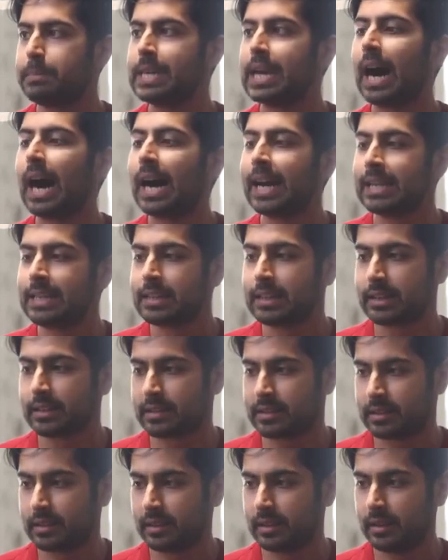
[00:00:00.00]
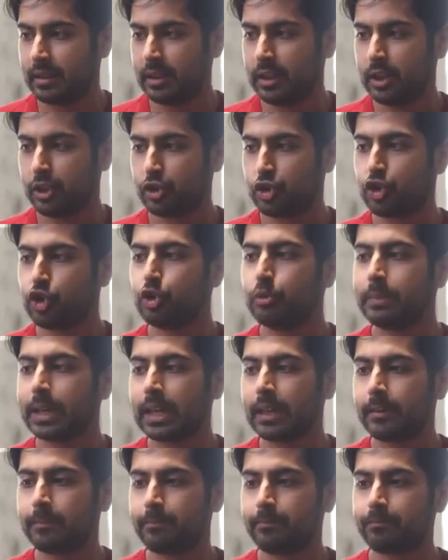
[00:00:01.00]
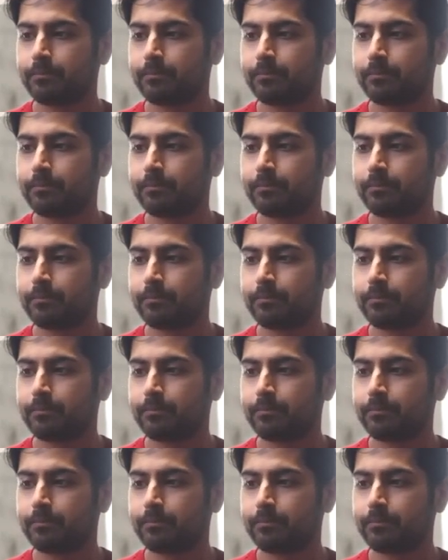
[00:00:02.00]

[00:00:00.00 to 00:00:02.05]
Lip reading: behind it to me.